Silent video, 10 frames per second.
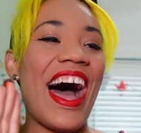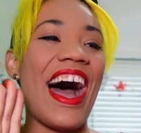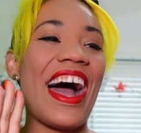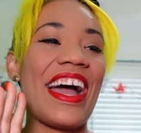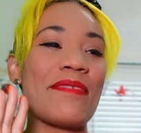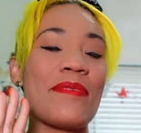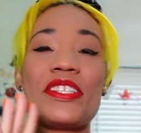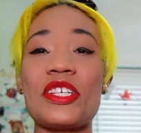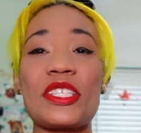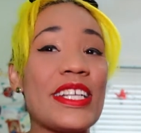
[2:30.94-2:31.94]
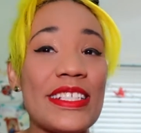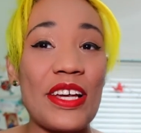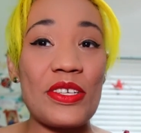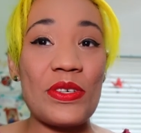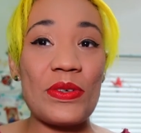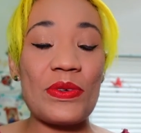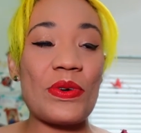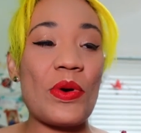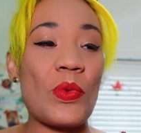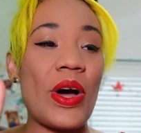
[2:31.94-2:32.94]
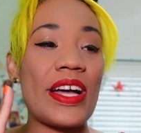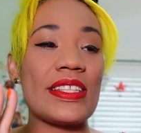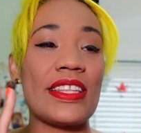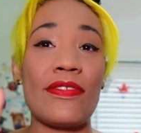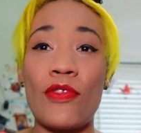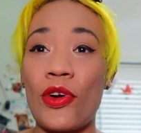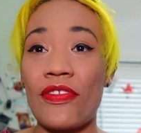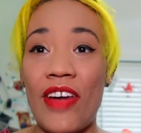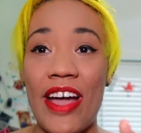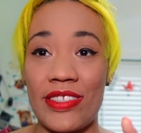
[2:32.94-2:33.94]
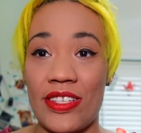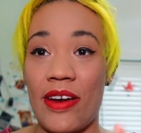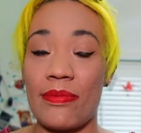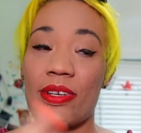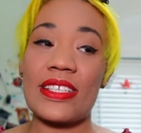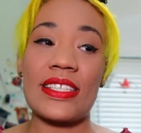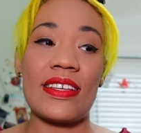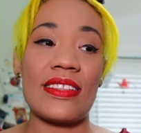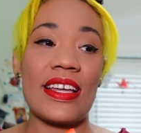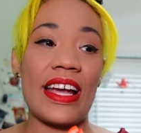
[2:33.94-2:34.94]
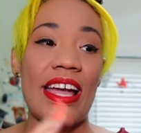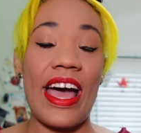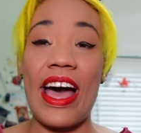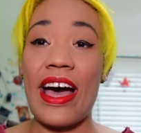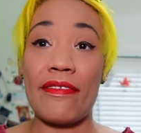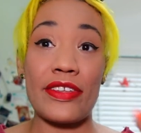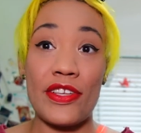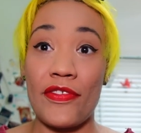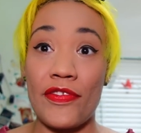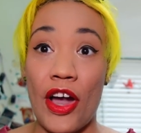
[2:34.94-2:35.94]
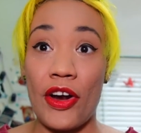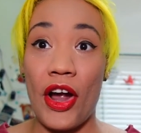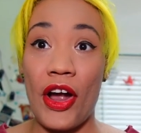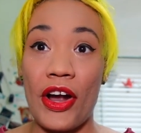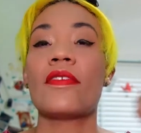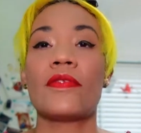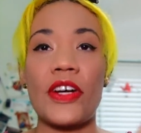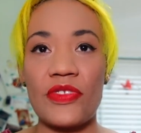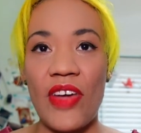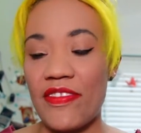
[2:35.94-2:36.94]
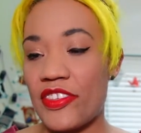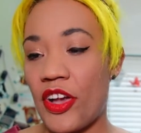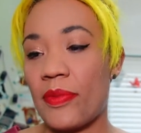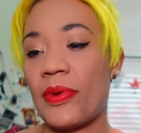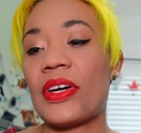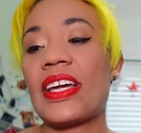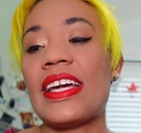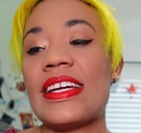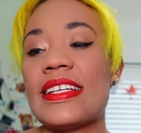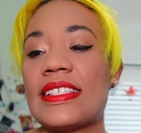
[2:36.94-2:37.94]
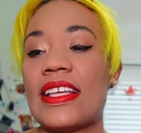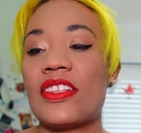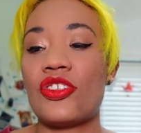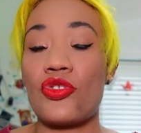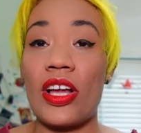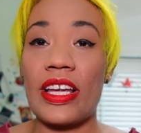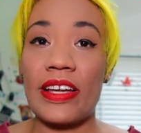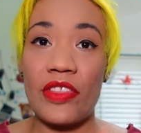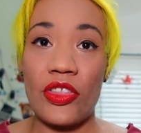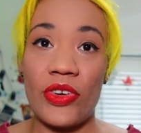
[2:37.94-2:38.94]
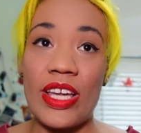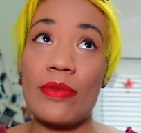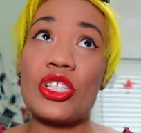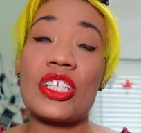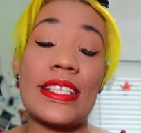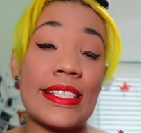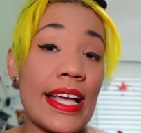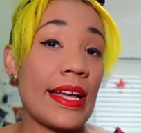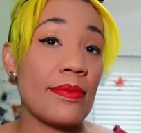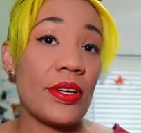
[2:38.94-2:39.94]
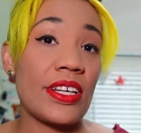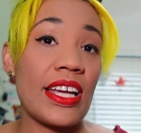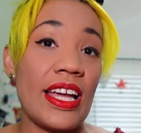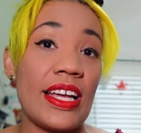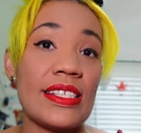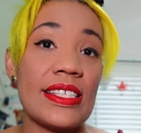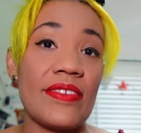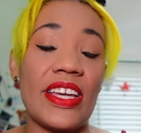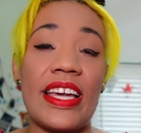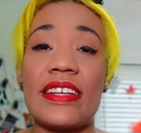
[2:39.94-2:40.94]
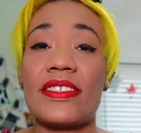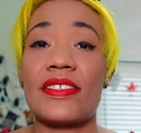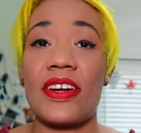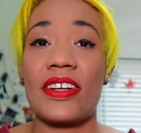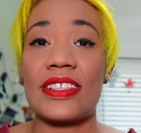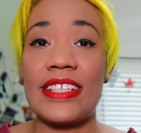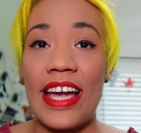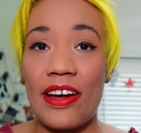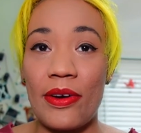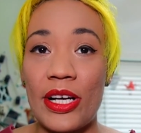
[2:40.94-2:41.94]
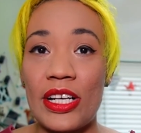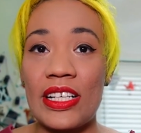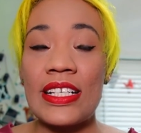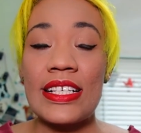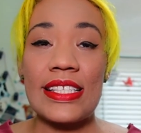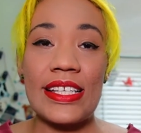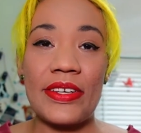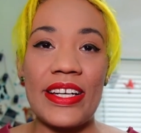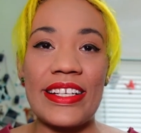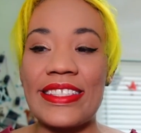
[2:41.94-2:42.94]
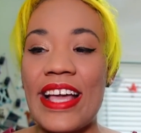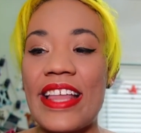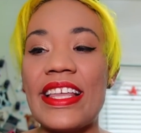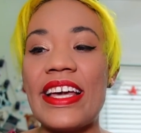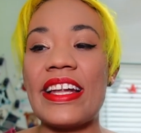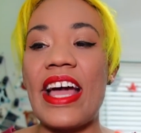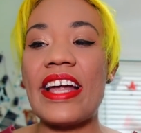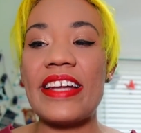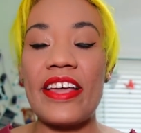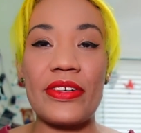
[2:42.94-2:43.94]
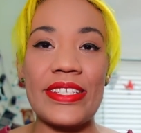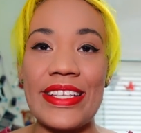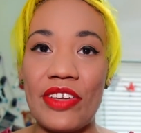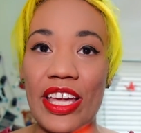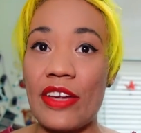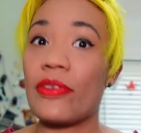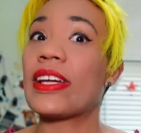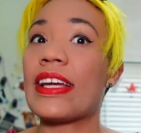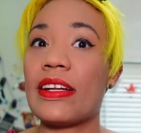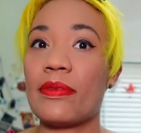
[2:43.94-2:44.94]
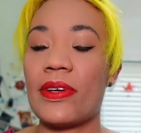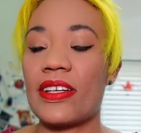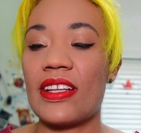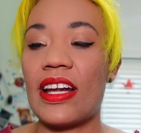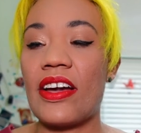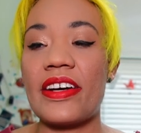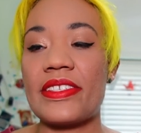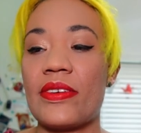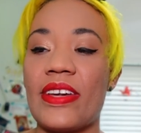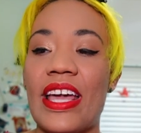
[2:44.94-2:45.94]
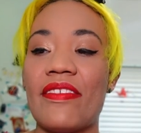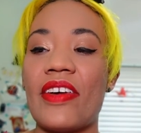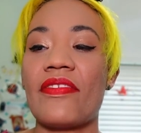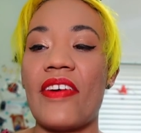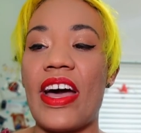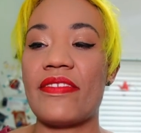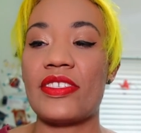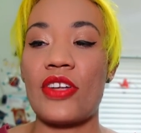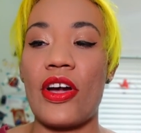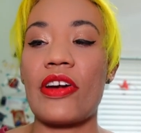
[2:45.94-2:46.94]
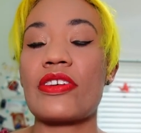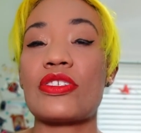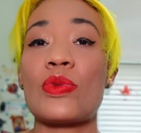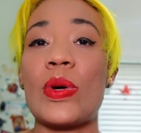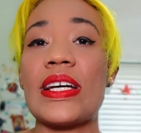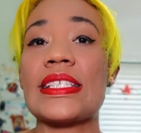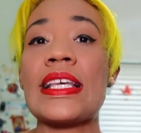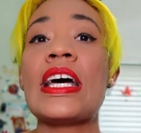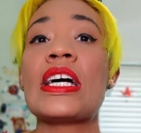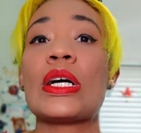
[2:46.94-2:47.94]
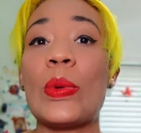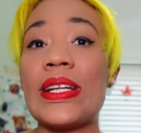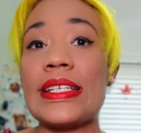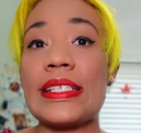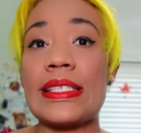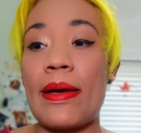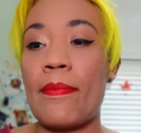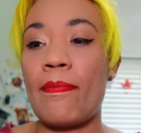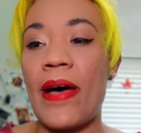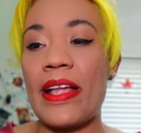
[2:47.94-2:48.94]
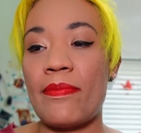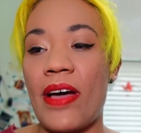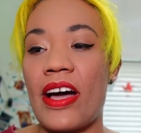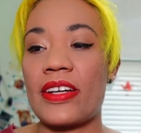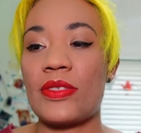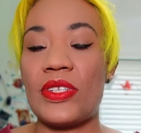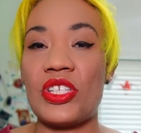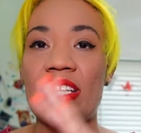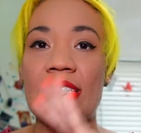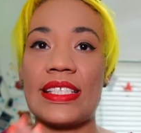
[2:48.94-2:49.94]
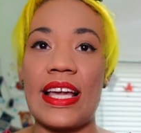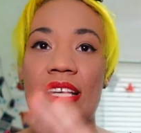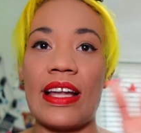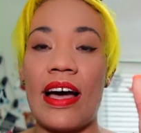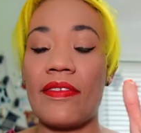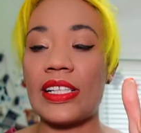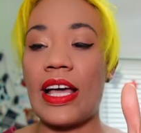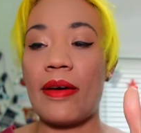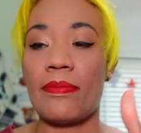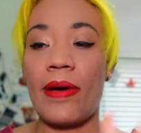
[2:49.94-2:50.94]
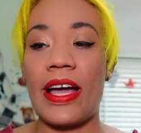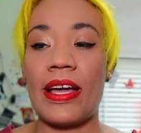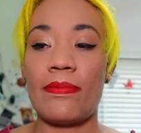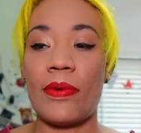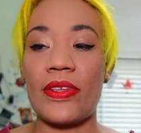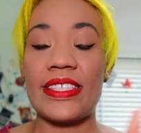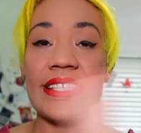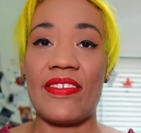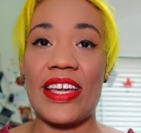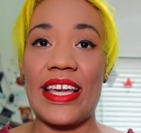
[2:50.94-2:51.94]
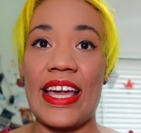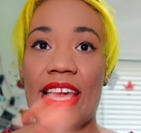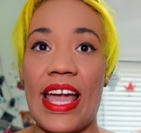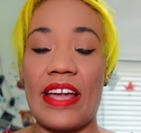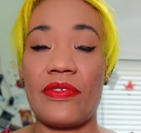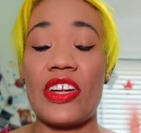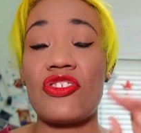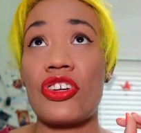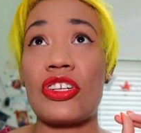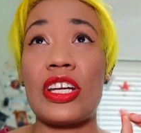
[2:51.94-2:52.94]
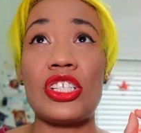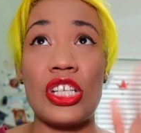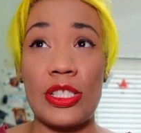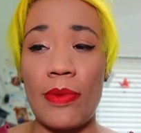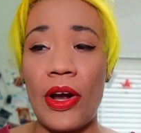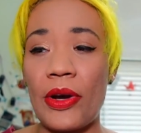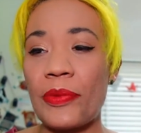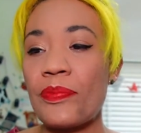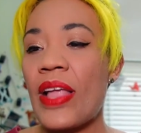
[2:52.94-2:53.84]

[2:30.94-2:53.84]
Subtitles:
I'm just going to tell you what the 4 5-star books that I have so far are. First 5-star book is The Drawing of the Three, which is the second book in Stephen King's Dark Tower series. And then another Stephen King related book that I also gave 5 stars was Gwendy's Button Box, which is a novella by both Stephen King and Richard Chismar.